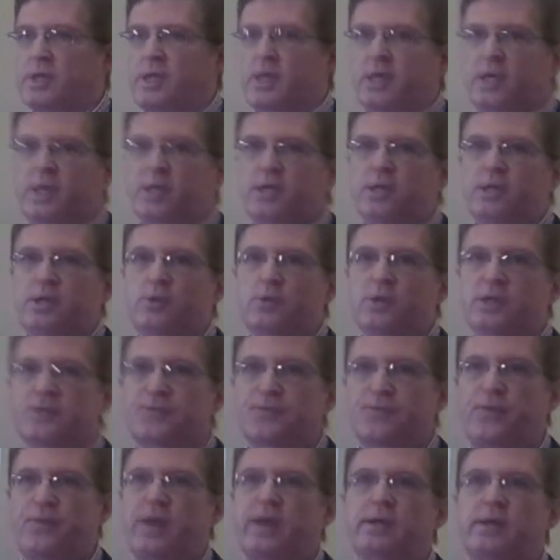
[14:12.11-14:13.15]
The EU
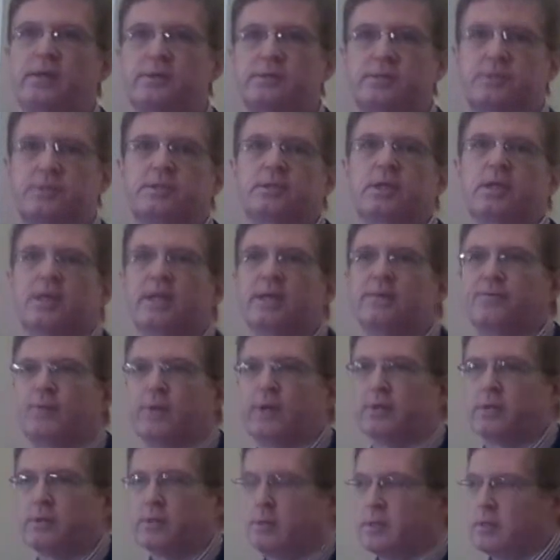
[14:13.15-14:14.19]
has failed to
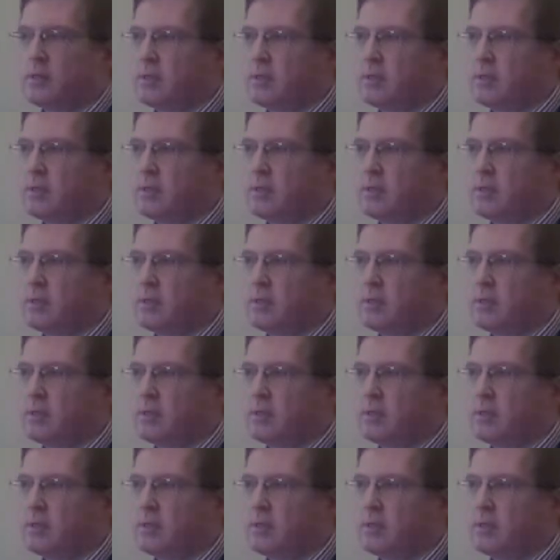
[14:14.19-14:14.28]
deliver